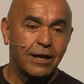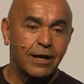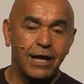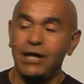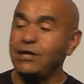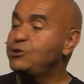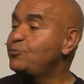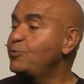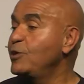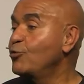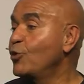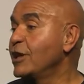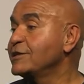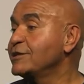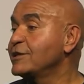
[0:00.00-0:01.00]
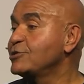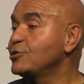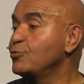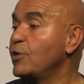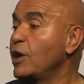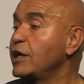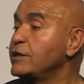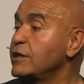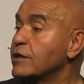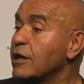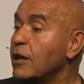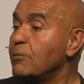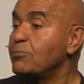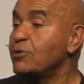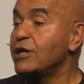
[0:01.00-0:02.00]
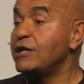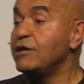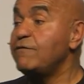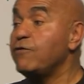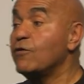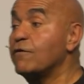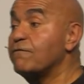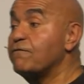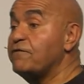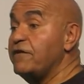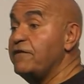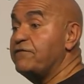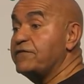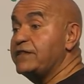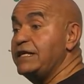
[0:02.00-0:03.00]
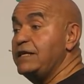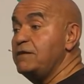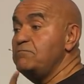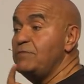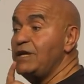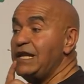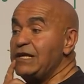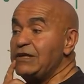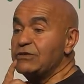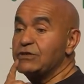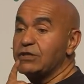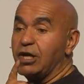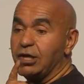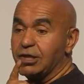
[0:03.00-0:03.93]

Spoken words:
HP wanted to buy the company for $50 million.